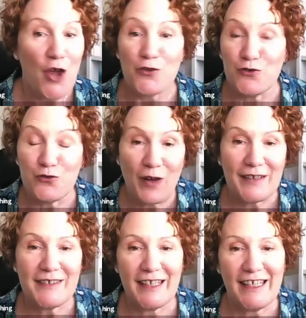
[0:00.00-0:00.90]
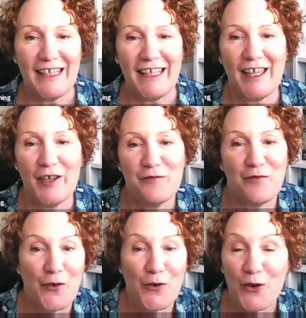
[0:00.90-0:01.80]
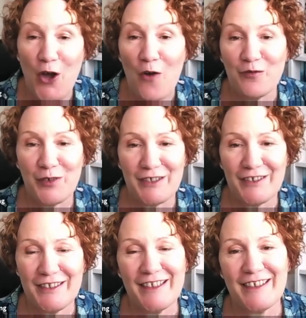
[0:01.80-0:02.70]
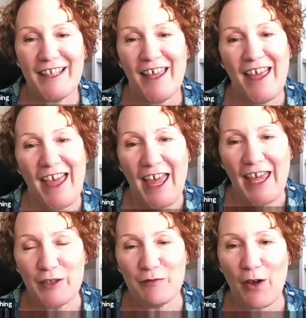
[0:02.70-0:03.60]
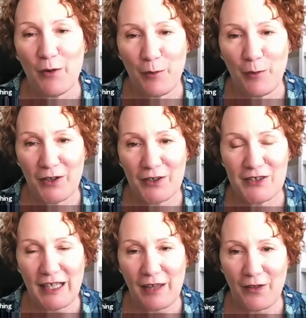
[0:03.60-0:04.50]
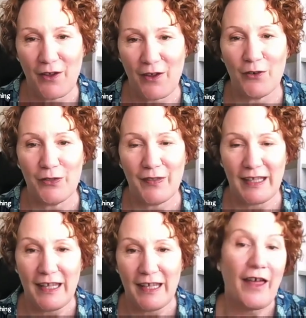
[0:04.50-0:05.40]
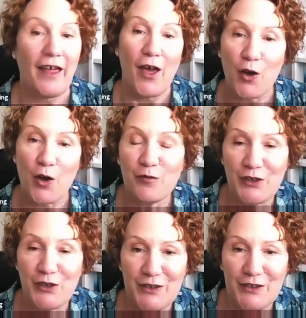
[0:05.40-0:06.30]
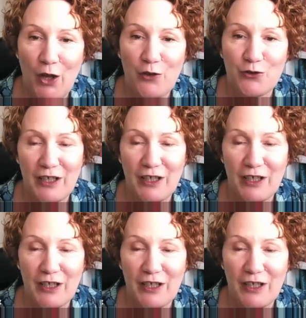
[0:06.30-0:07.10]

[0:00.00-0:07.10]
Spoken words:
dressing for confidence ahead of our work together on the confidence coaching